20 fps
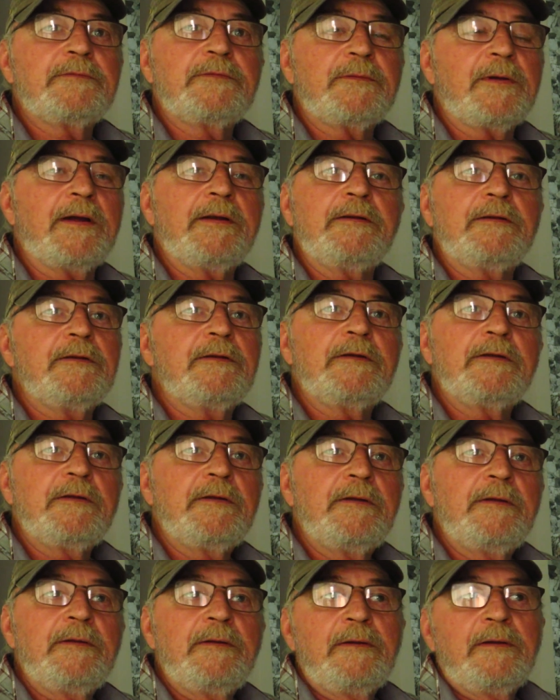threatened.
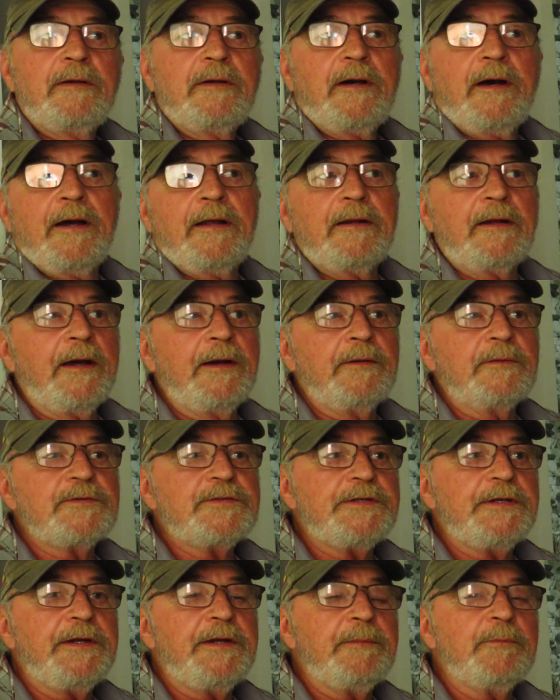I don't
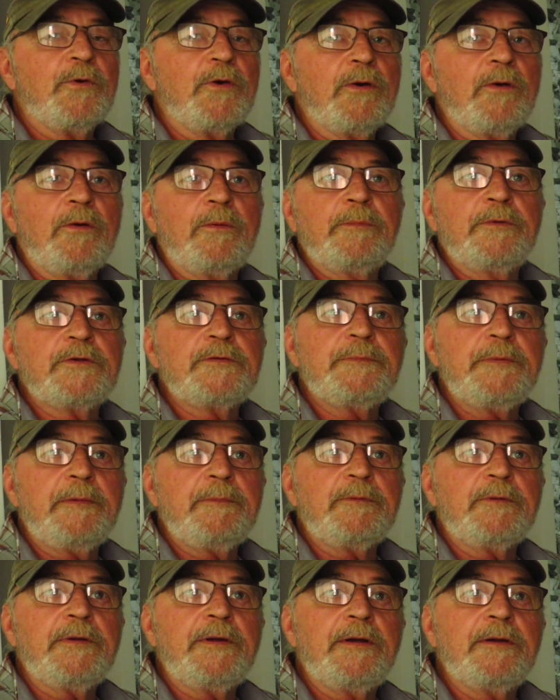see any more homeless
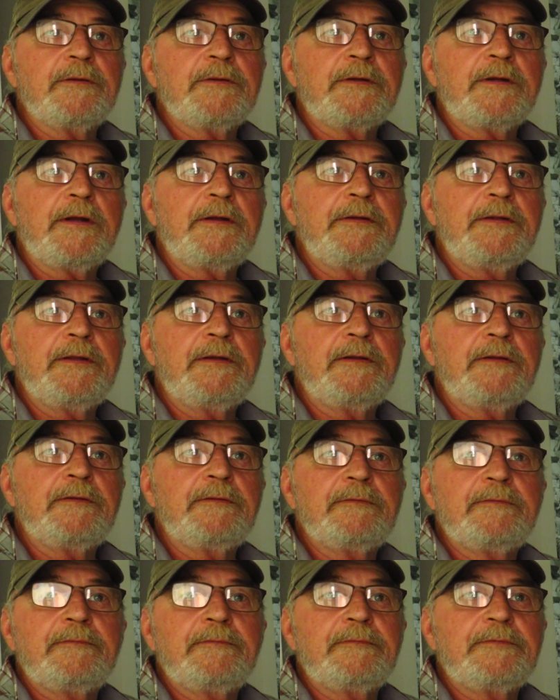people here than I did
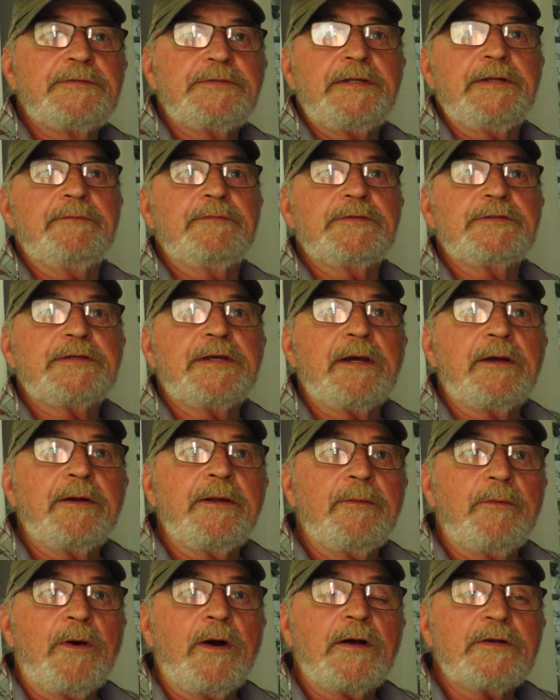in Stevens
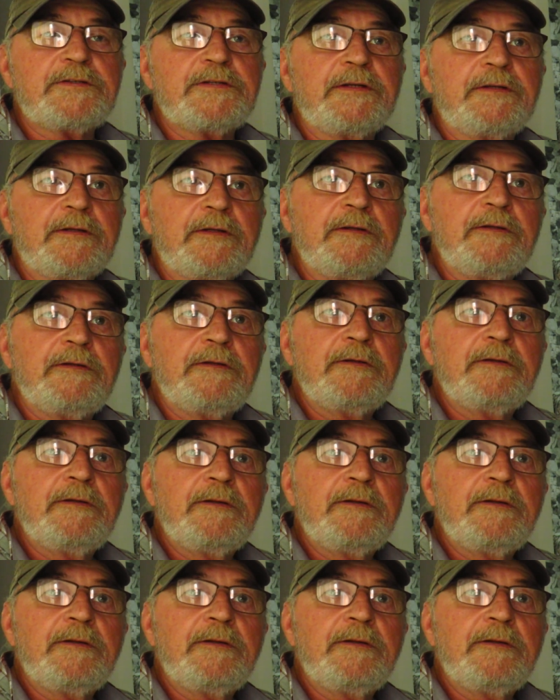County, Washington.